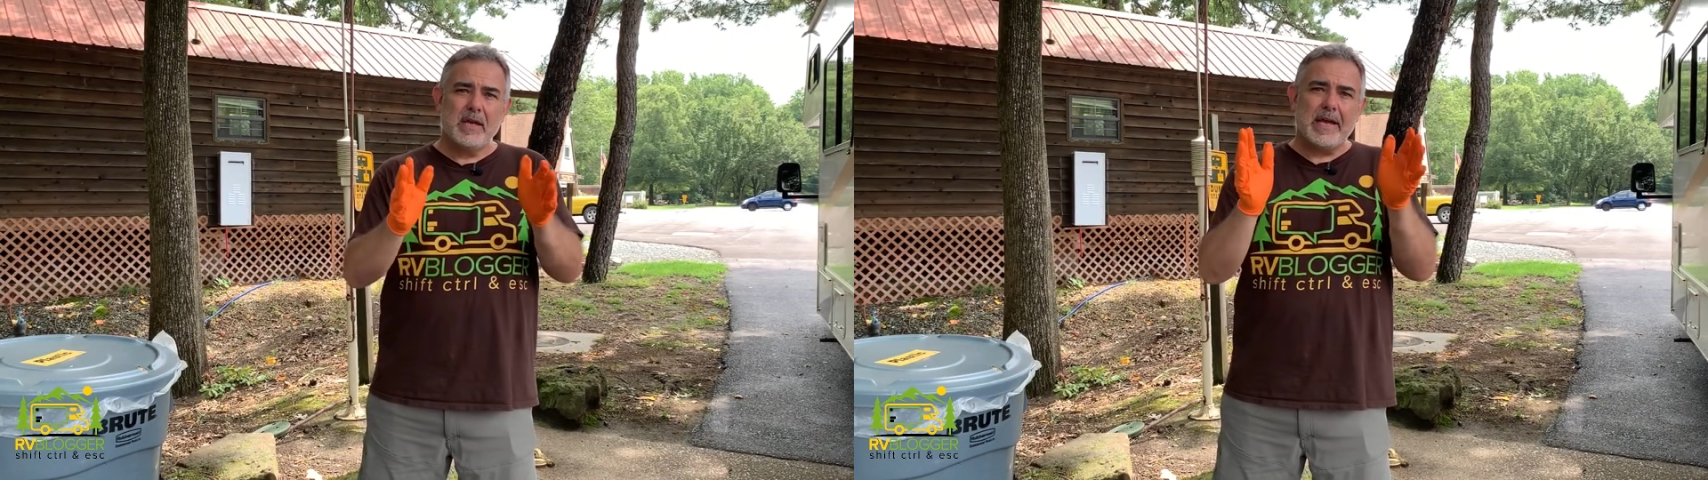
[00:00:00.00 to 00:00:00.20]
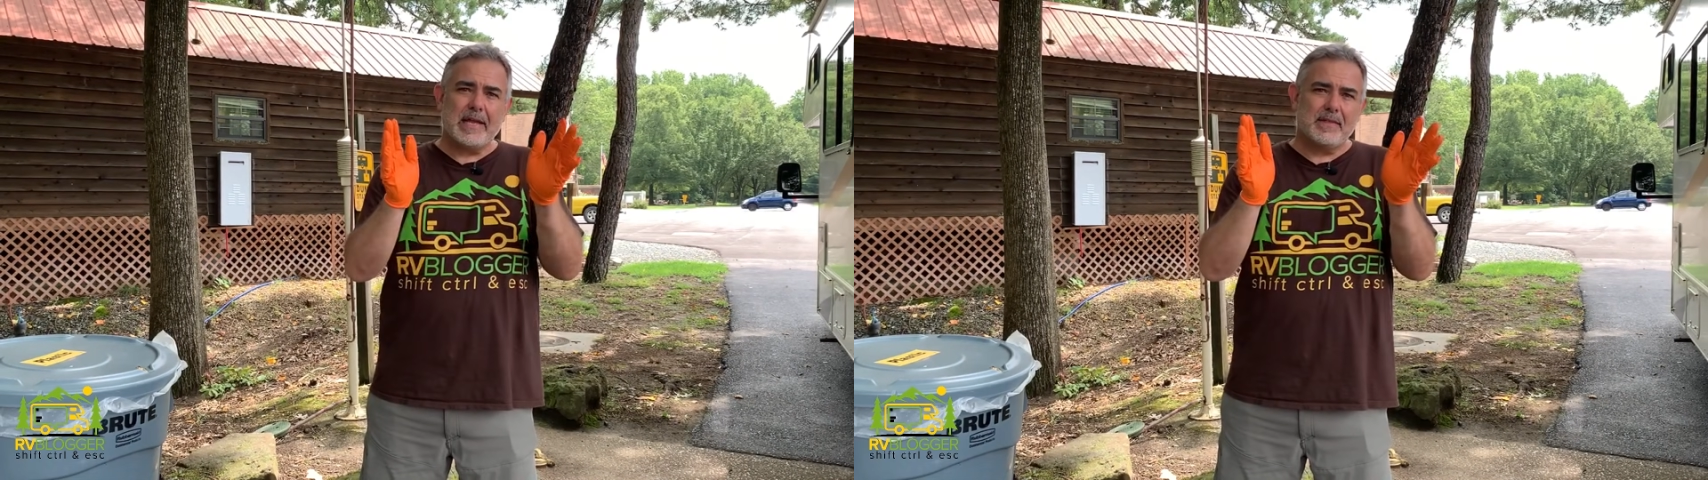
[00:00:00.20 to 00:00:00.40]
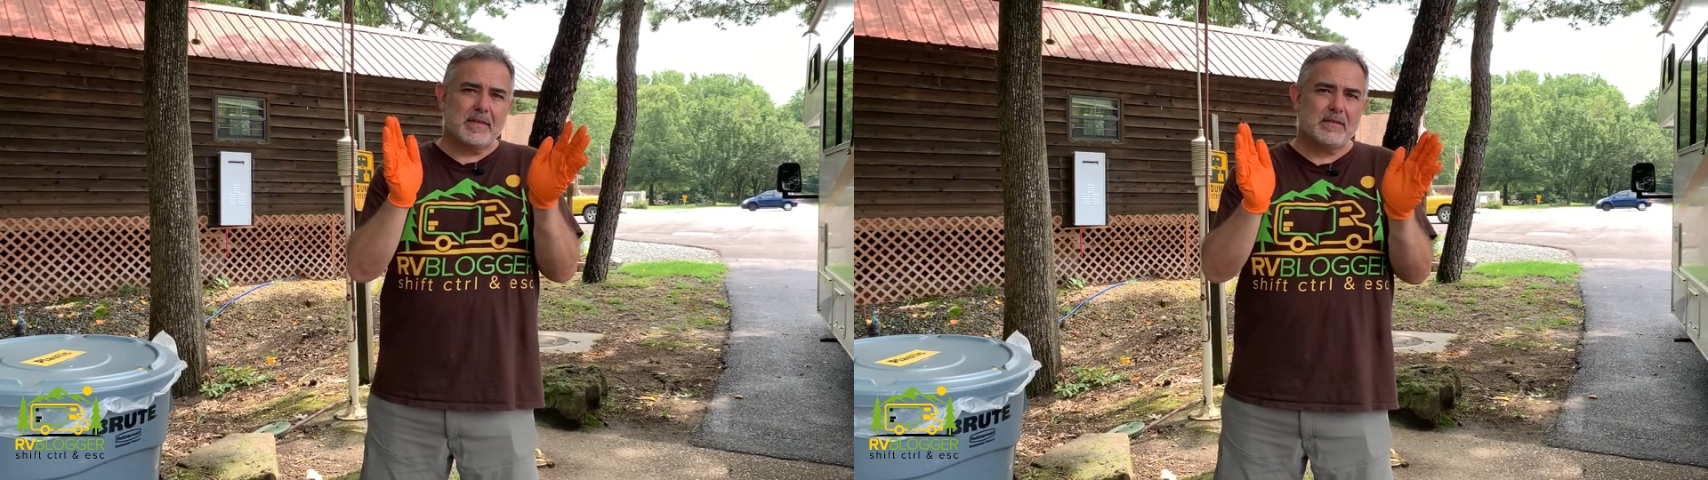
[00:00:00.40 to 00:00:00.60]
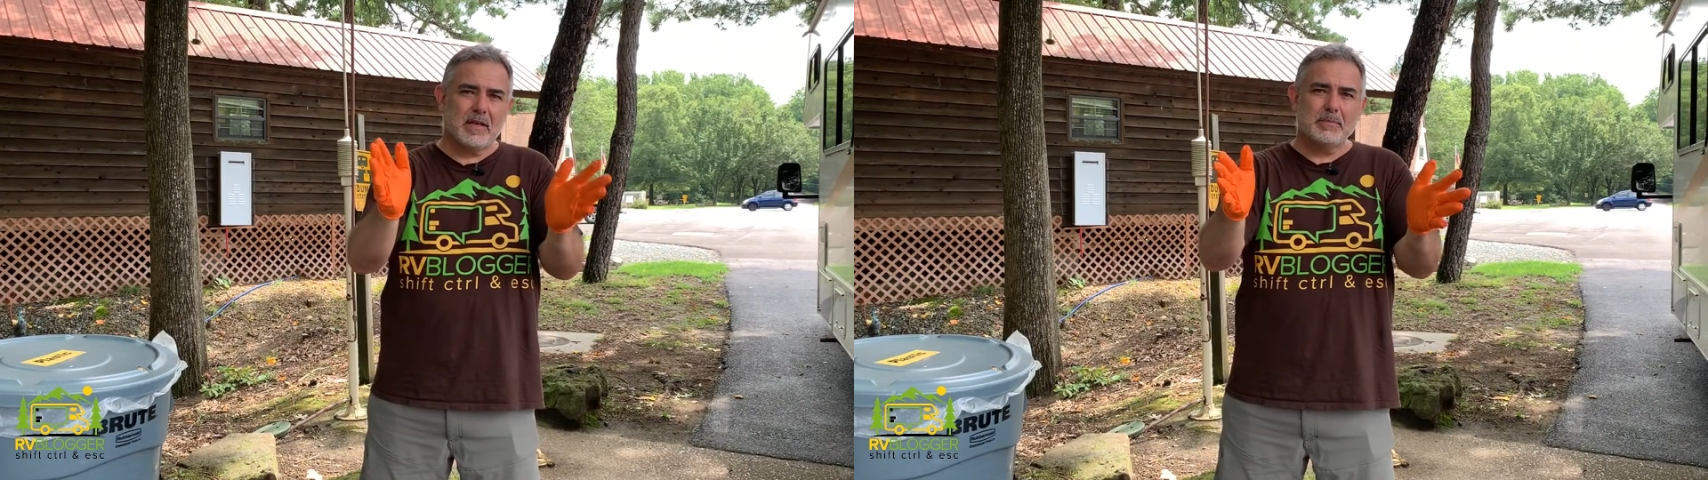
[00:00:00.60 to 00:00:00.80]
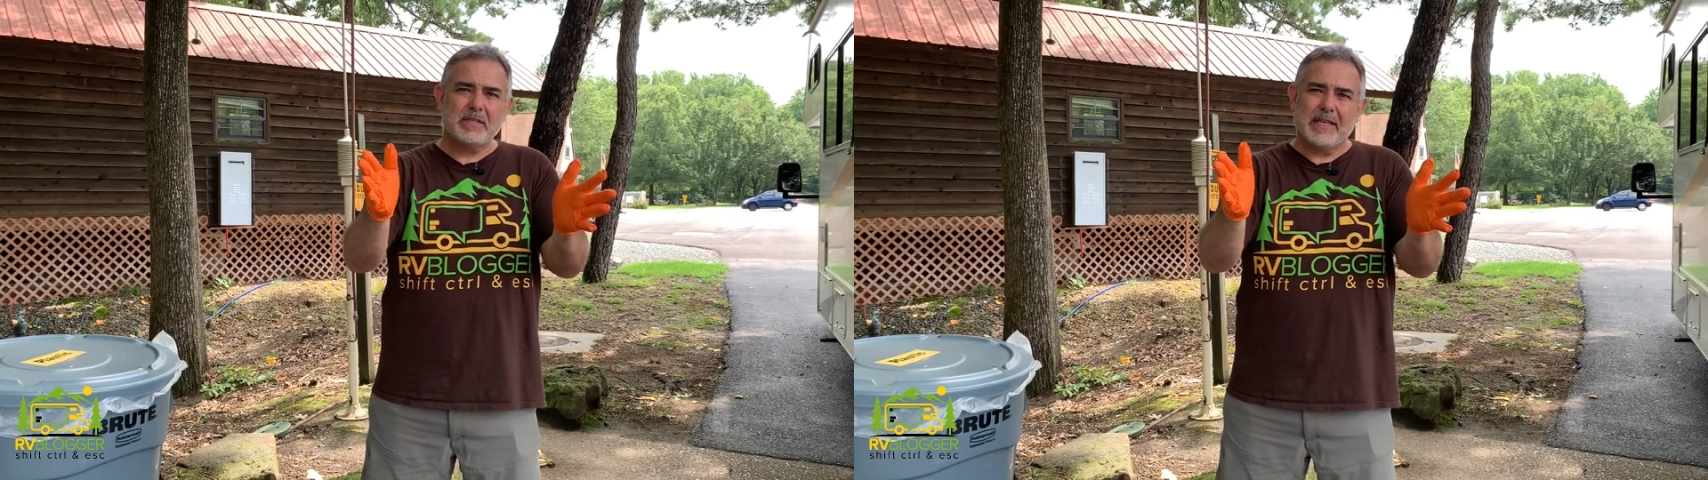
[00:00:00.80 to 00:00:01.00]
at the
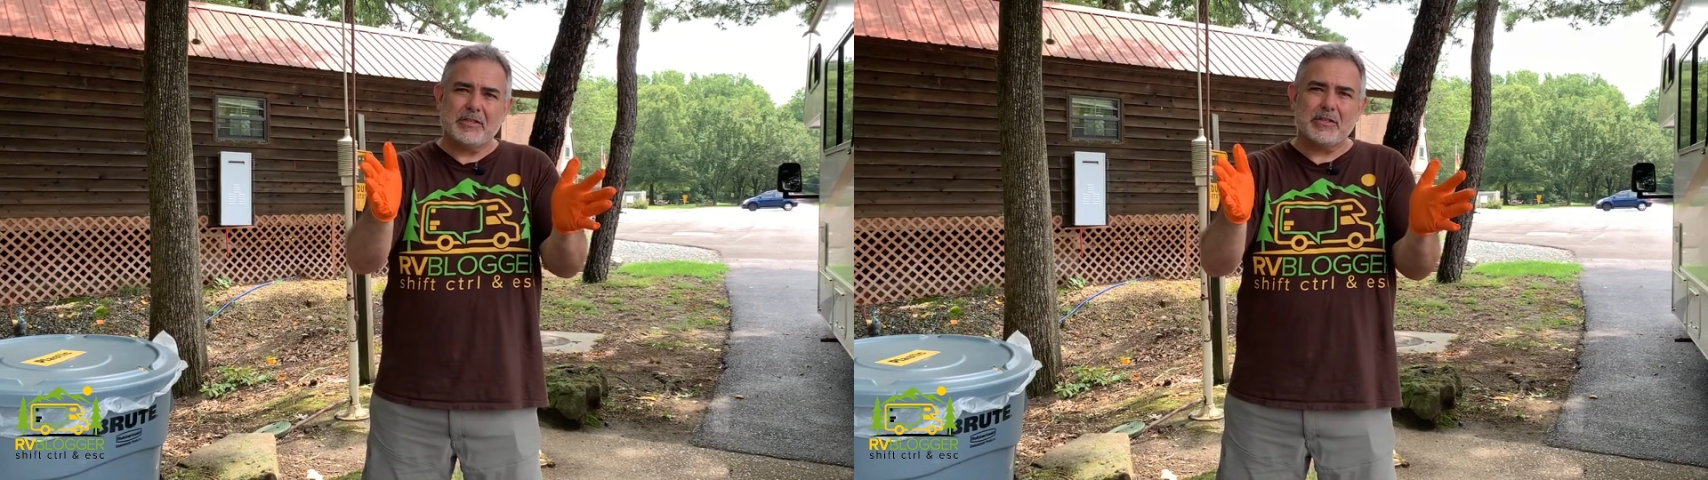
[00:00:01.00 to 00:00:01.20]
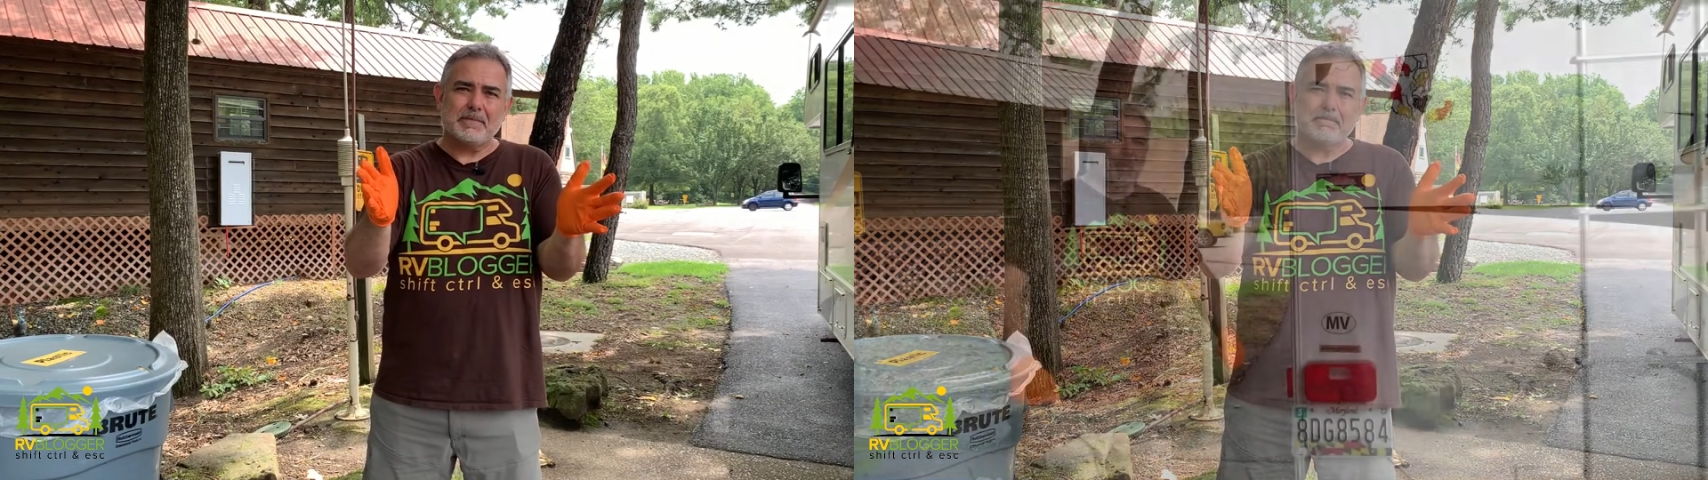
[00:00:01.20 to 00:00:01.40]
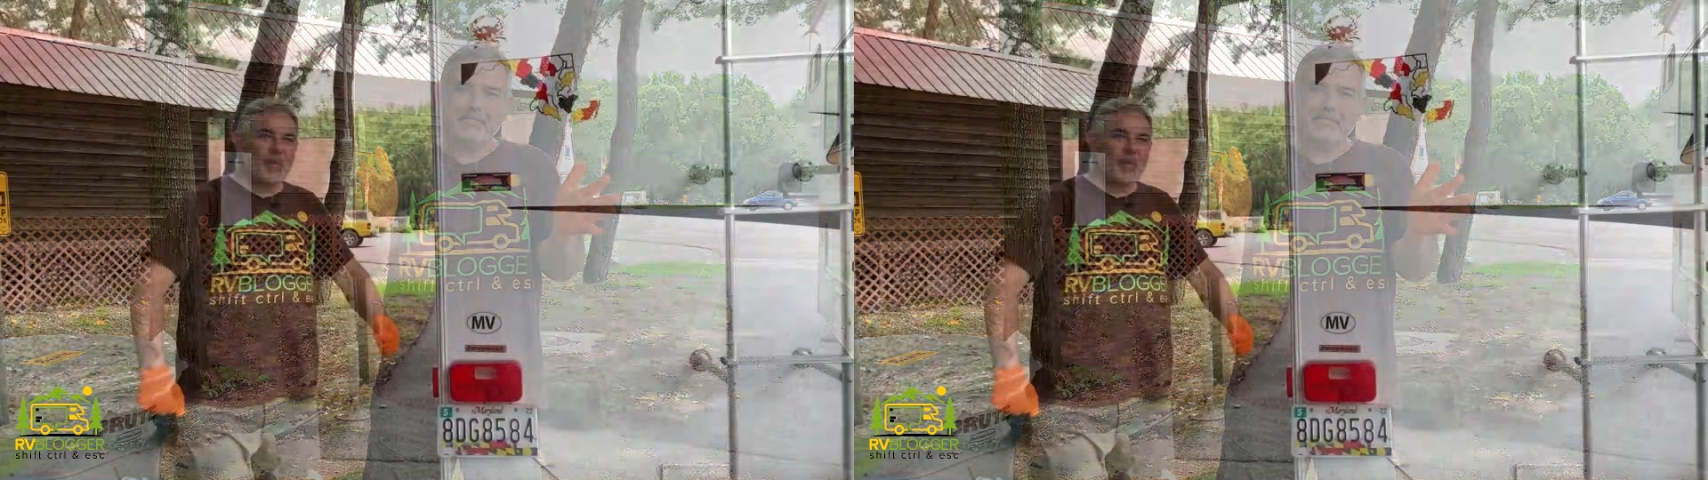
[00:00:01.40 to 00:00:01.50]
dump station.